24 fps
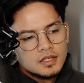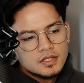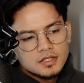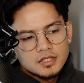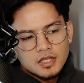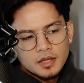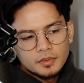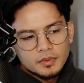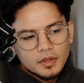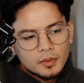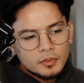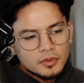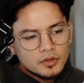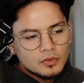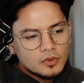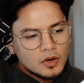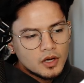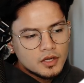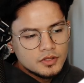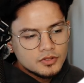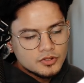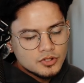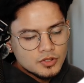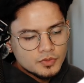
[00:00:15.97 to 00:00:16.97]
Step number
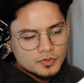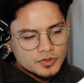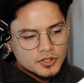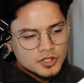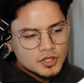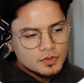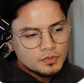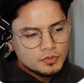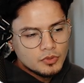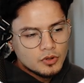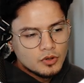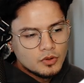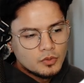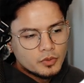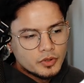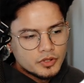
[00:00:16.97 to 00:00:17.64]
1, super simple,